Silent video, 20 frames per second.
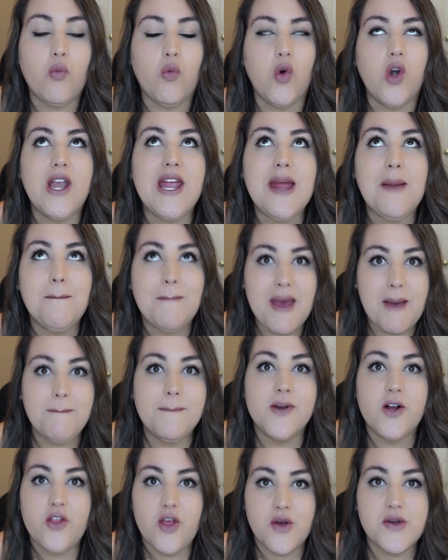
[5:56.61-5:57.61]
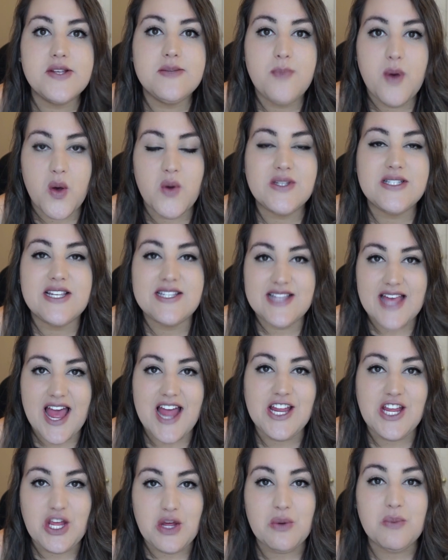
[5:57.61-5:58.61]
remember those poses
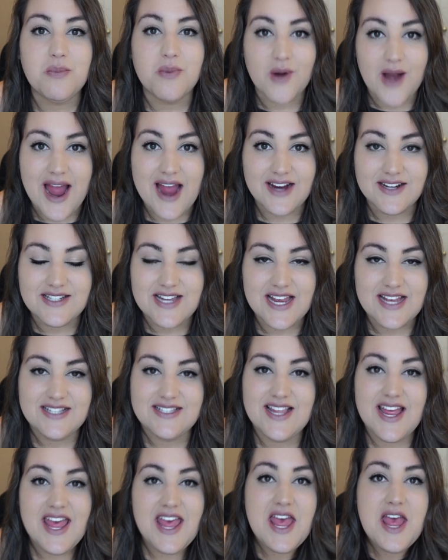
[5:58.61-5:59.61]
that you practice.